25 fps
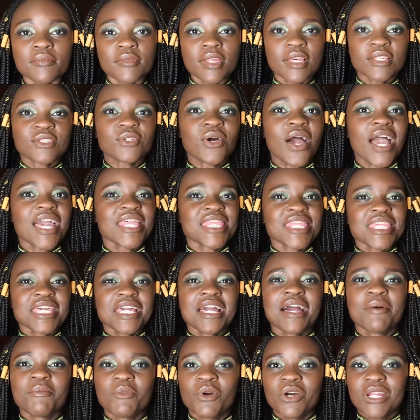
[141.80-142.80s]
So I
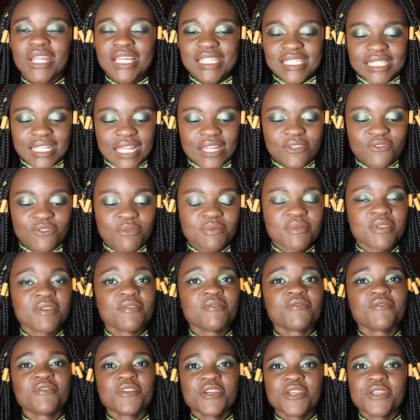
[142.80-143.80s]
think I'm gonna start from the
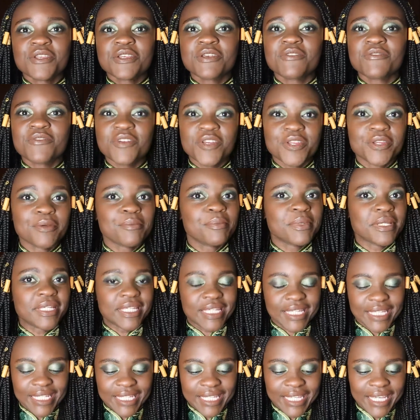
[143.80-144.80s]
very
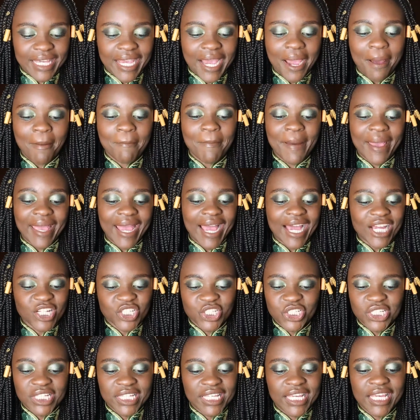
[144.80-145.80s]
beginning by
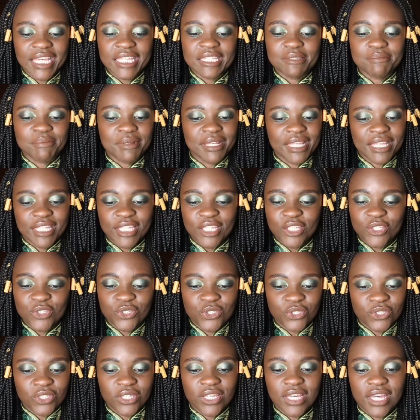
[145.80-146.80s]
actually explaining to
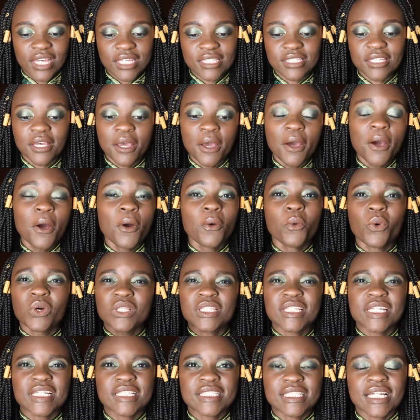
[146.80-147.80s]
you guys
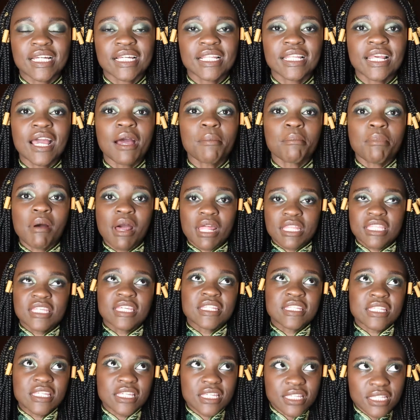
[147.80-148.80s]
what exactly a
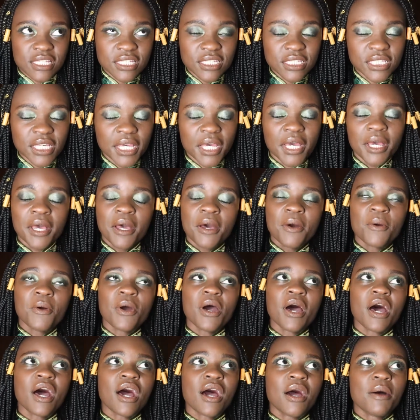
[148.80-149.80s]
pattern is
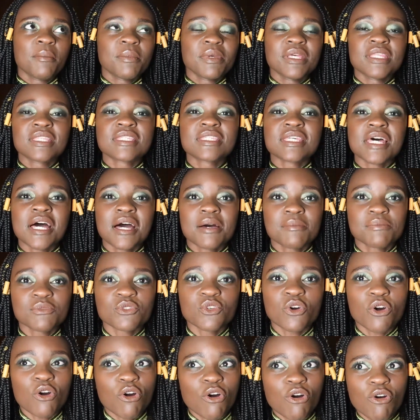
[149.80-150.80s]
in terms
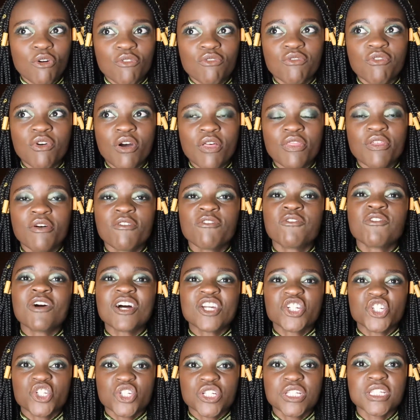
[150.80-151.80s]
of the
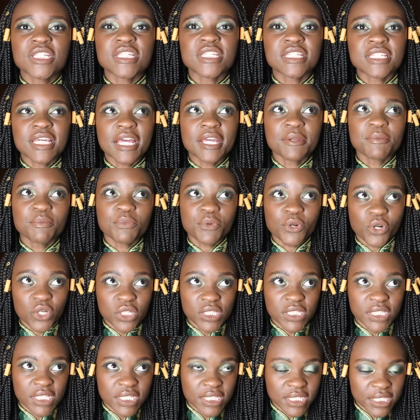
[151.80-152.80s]
fashion design
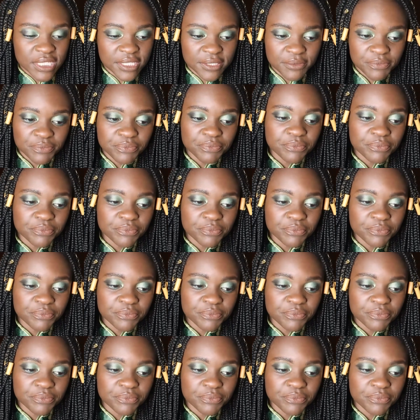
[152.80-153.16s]
process.